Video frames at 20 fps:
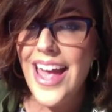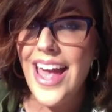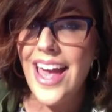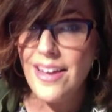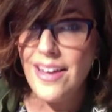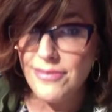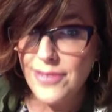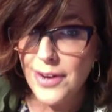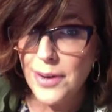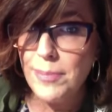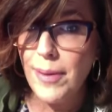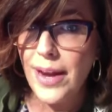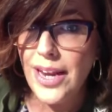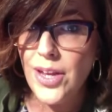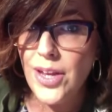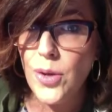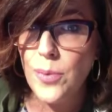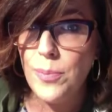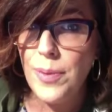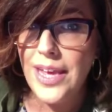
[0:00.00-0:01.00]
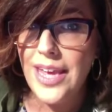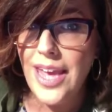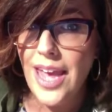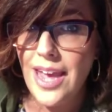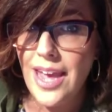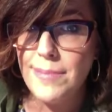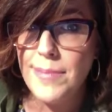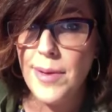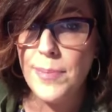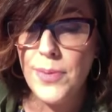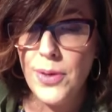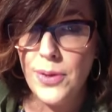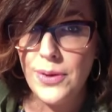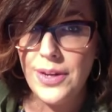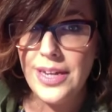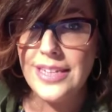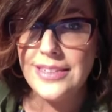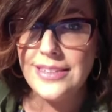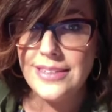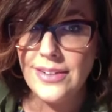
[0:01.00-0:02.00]
everybody who became a
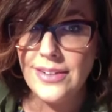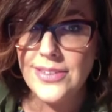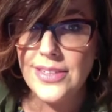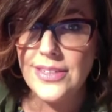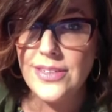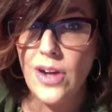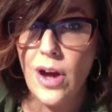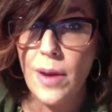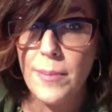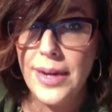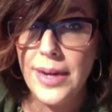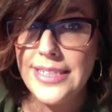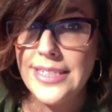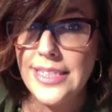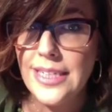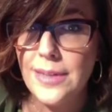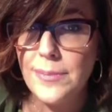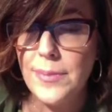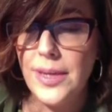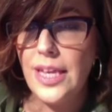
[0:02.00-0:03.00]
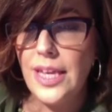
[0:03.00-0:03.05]
beauty consultant on my team,